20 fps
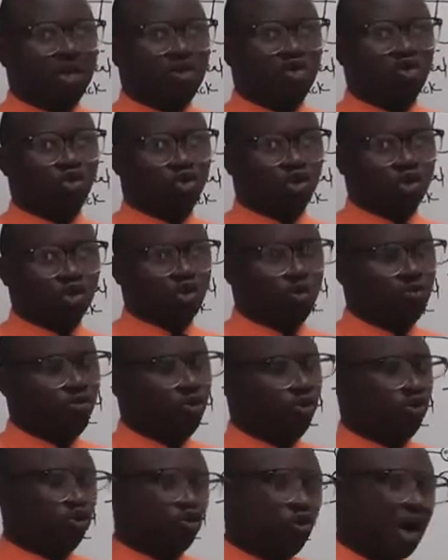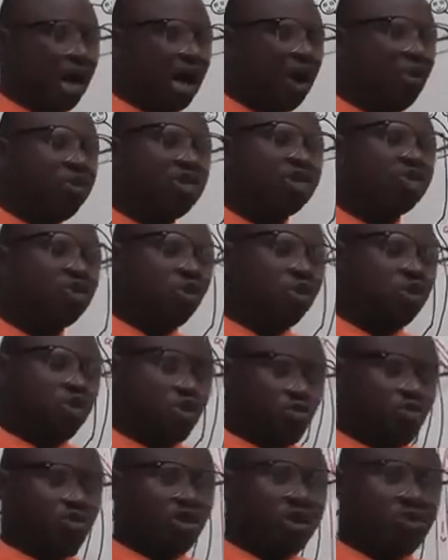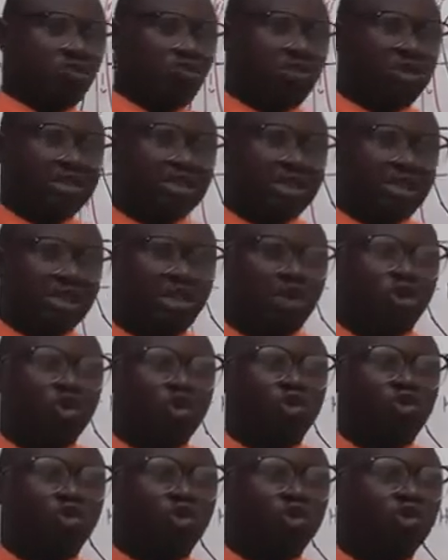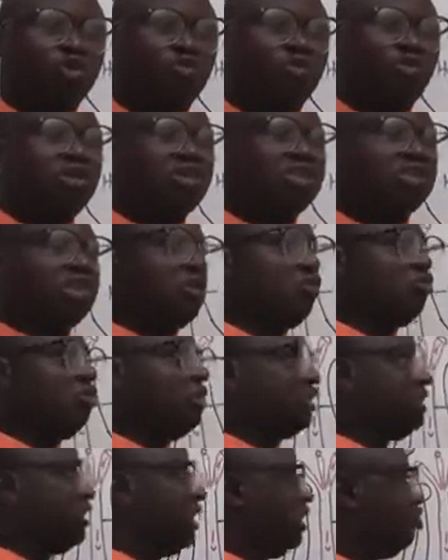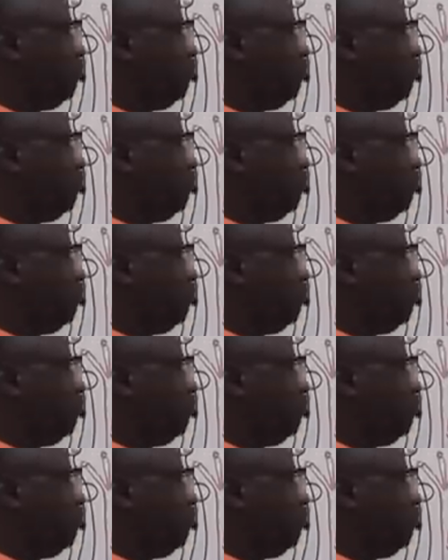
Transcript: growth hormone. So how is growth hormone regulated? Growth hormone is regulated